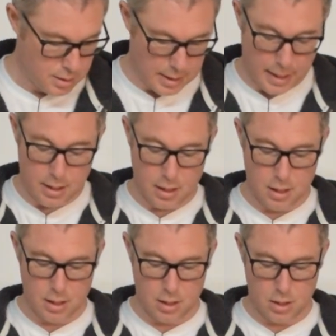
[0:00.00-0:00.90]
Take
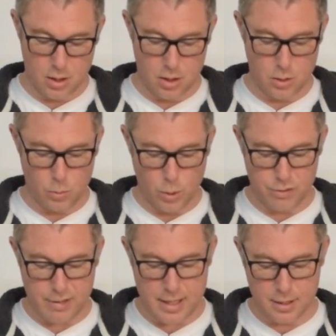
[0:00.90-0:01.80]

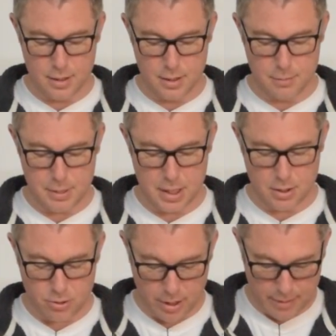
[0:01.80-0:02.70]
one red piece
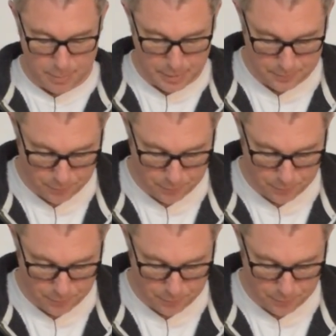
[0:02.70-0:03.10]
of shrink wrap.